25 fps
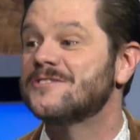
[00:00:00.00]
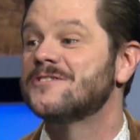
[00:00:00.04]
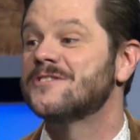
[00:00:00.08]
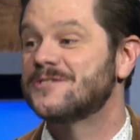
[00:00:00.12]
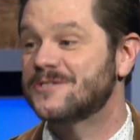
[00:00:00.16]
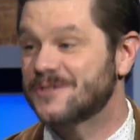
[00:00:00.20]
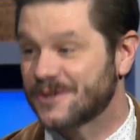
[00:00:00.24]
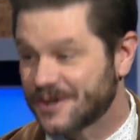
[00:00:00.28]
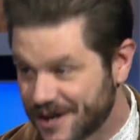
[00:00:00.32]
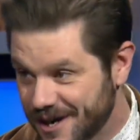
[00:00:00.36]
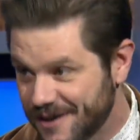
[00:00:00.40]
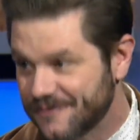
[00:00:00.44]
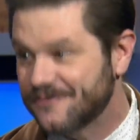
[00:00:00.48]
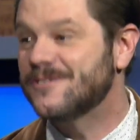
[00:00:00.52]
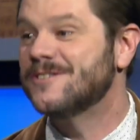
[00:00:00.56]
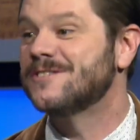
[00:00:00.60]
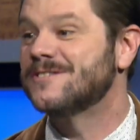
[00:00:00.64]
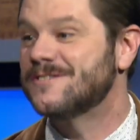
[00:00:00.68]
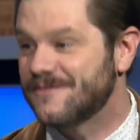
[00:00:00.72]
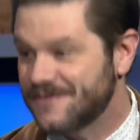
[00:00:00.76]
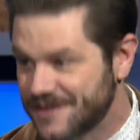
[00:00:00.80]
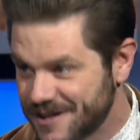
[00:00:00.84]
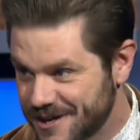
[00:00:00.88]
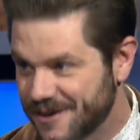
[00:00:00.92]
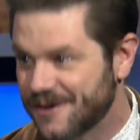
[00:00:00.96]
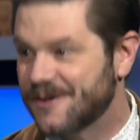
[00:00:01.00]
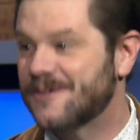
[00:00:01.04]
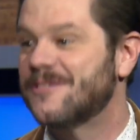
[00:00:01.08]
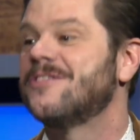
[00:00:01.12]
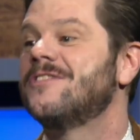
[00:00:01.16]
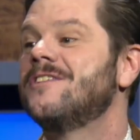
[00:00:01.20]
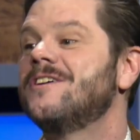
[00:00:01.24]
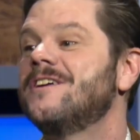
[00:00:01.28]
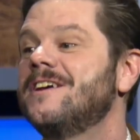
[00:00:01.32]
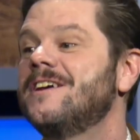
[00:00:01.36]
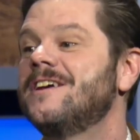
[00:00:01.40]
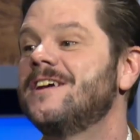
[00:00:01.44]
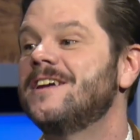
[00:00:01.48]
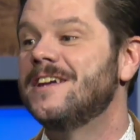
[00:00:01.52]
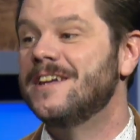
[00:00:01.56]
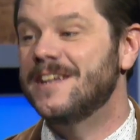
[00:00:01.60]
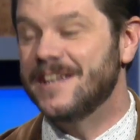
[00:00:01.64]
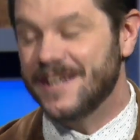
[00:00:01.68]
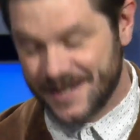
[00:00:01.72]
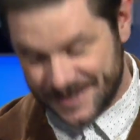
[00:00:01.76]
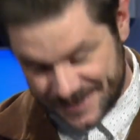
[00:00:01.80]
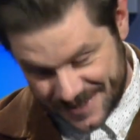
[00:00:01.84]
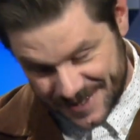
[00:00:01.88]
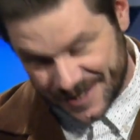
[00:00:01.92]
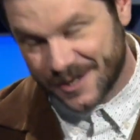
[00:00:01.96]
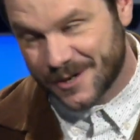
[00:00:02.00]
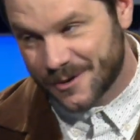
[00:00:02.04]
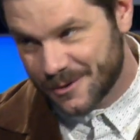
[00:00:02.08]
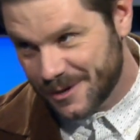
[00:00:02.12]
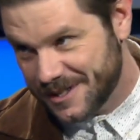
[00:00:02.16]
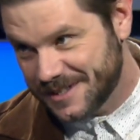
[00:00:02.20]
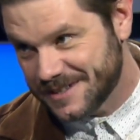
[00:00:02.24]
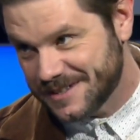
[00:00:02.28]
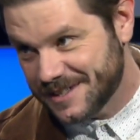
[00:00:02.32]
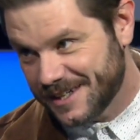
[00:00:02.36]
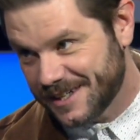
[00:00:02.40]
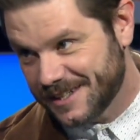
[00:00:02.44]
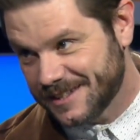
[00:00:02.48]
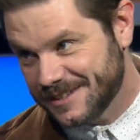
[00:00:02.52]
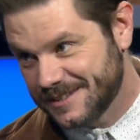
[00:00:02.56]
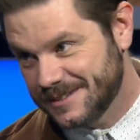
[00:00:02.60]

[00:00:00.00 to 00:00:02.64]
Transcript: the circumference of the Earth is increasing.